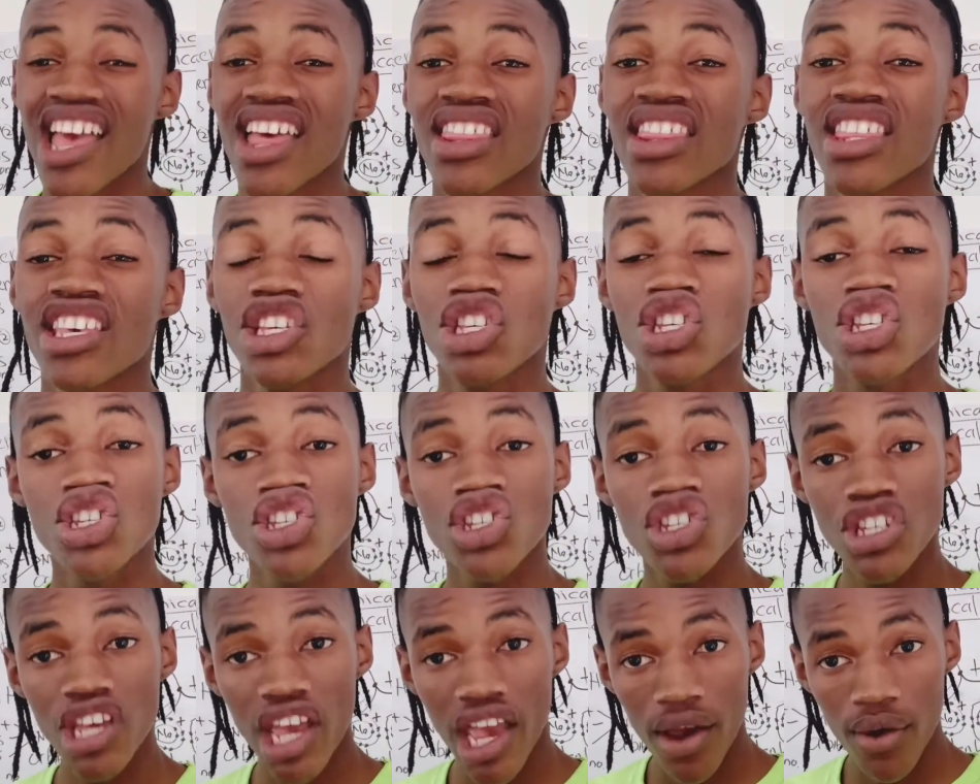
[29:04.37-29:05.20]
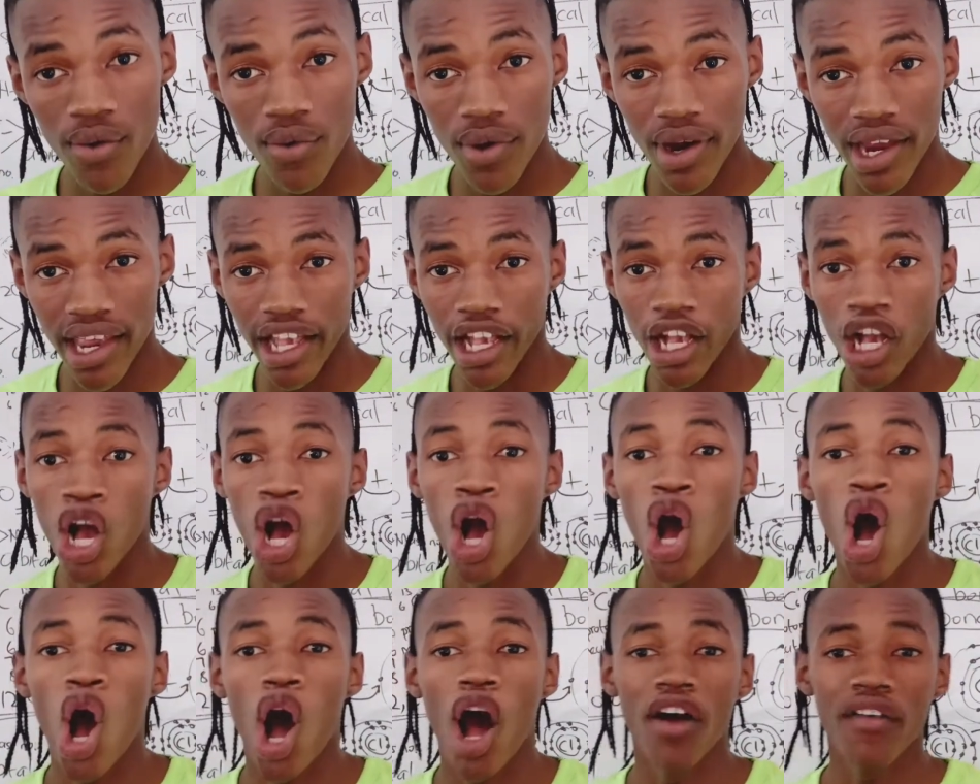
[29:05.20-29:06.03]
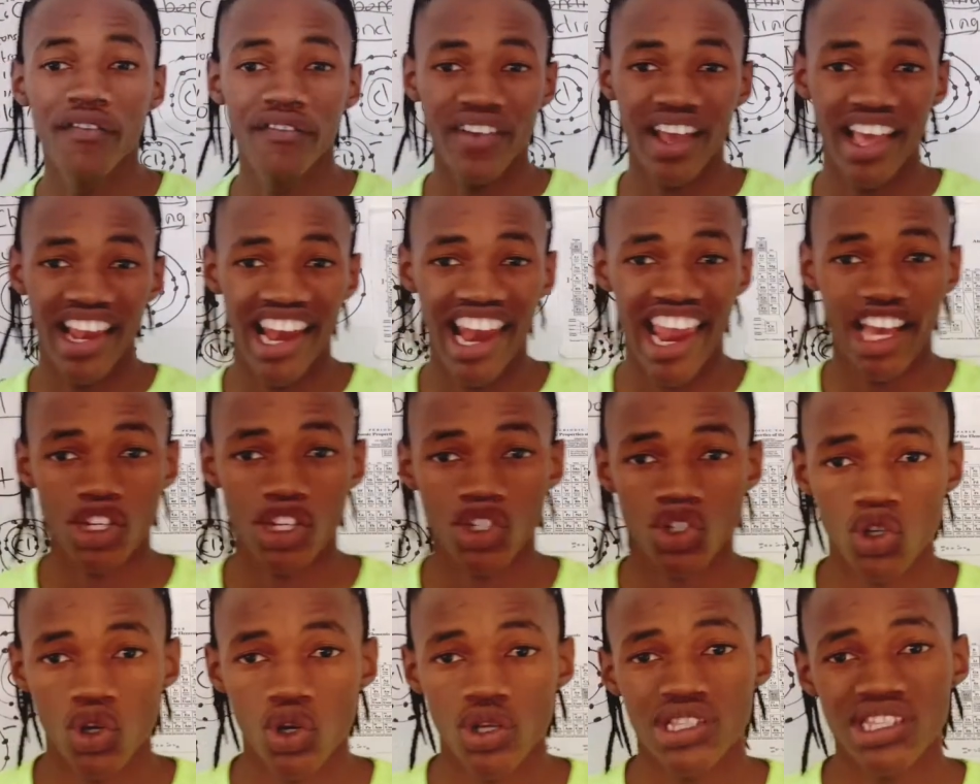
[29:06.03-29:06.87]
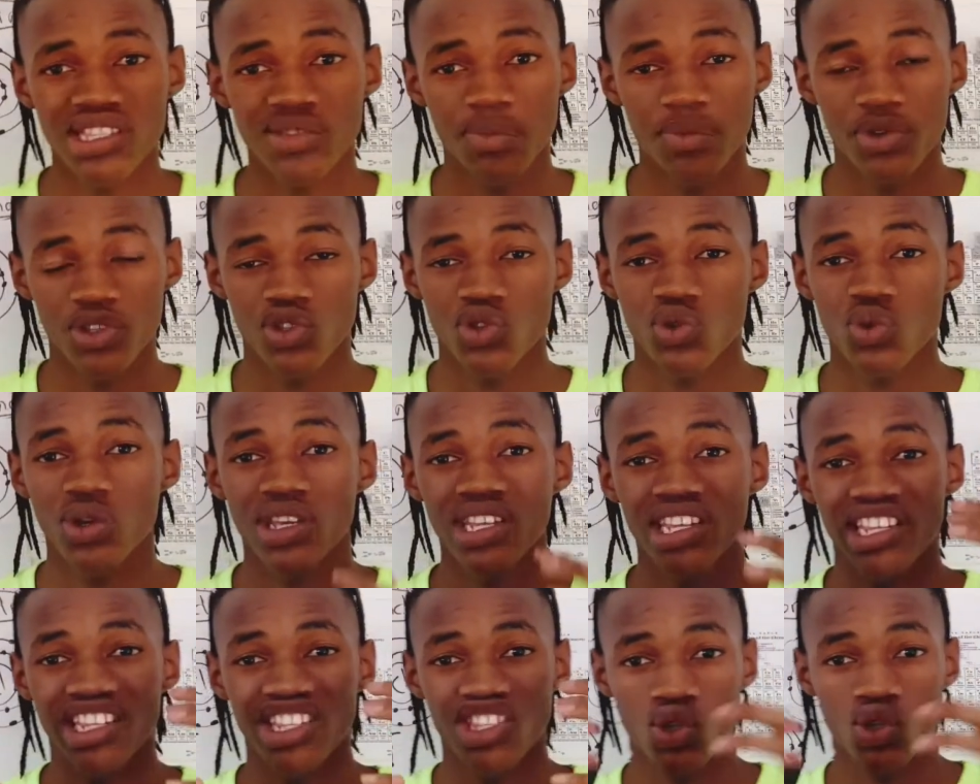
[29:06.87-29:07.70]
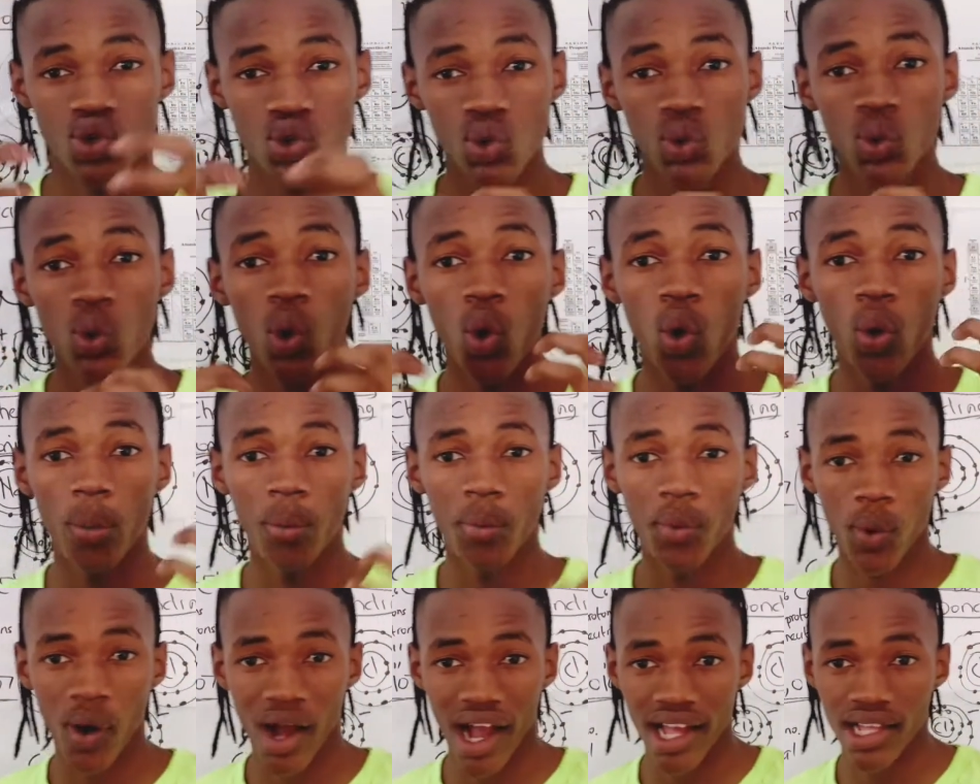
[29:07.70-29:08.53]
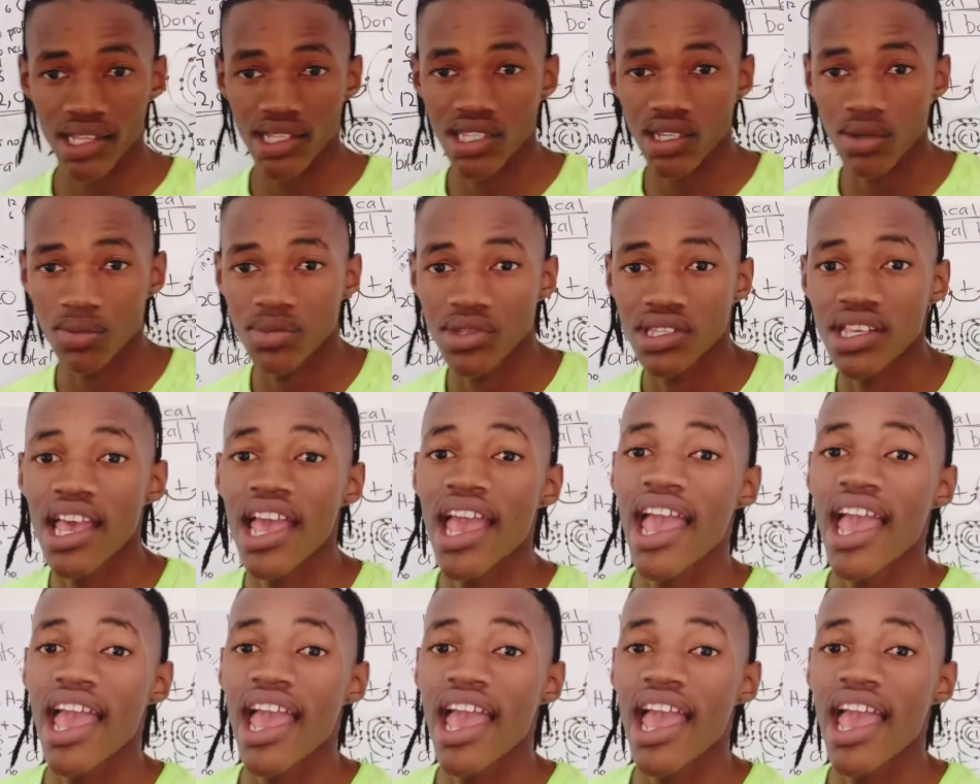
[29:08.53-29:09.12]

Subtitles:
The sharing of electrons between 2 or more atoms.